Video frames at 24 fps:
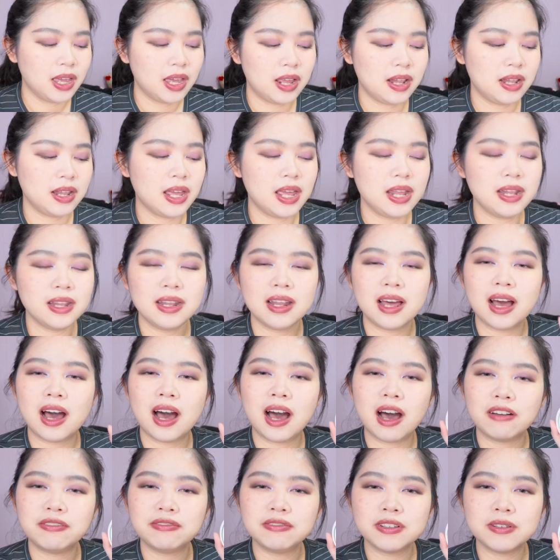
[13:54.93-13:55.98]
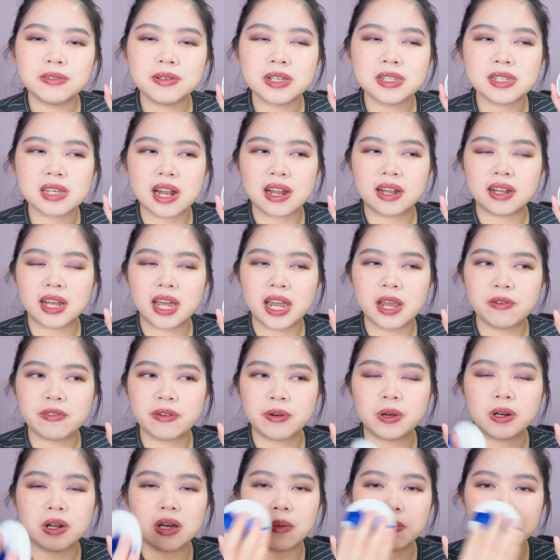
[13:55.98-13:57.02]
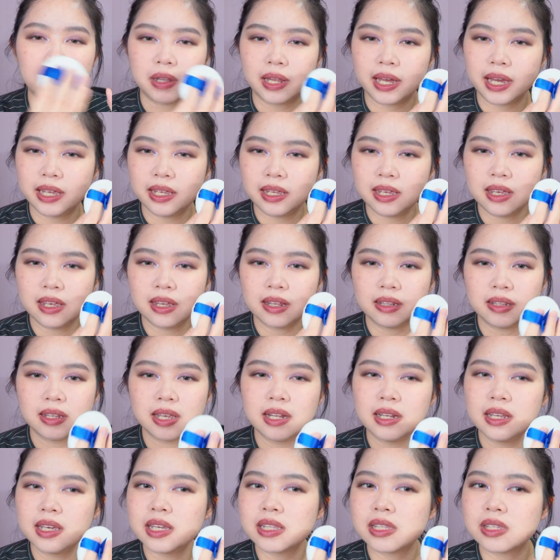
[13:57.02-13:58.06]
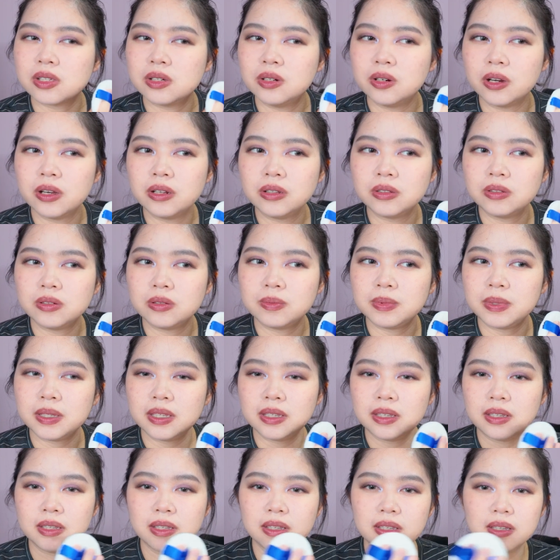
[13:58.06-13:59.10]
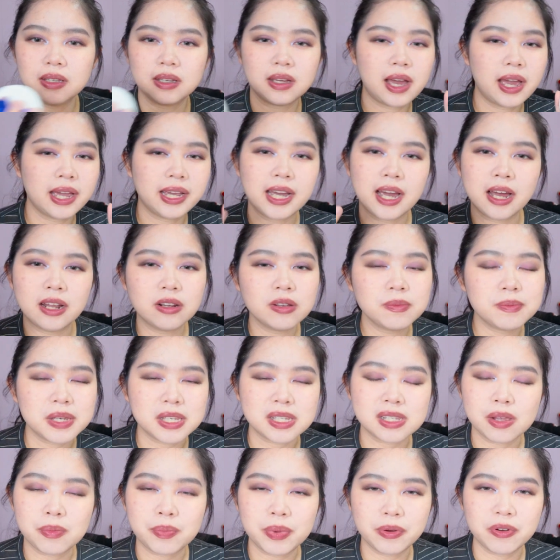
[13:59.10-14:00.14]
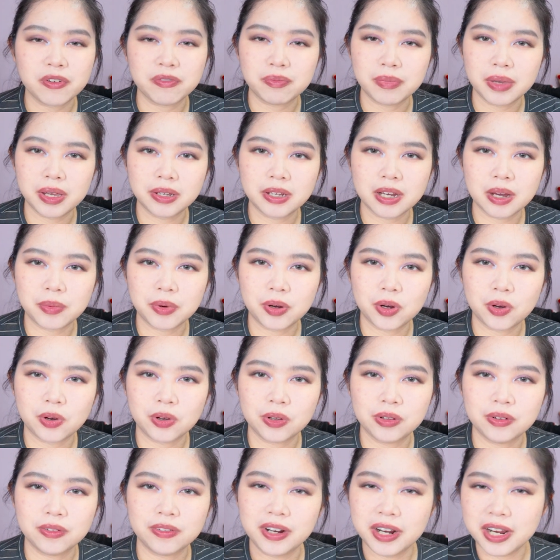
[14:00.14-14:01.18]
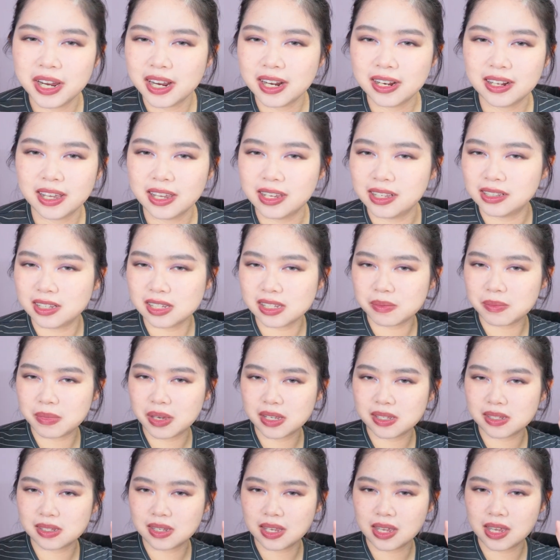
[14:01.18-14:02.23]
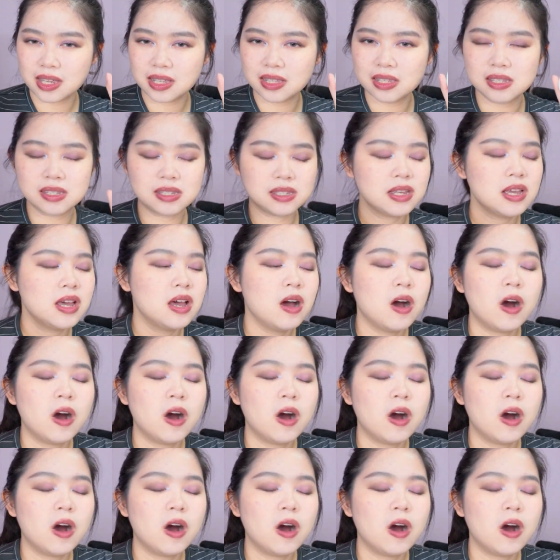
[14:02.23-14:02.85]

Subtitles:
And then afterwards at night, if I want to apply it, then it's going to be, I cannot be sleeping with makeup on, right? Like, does it make sense?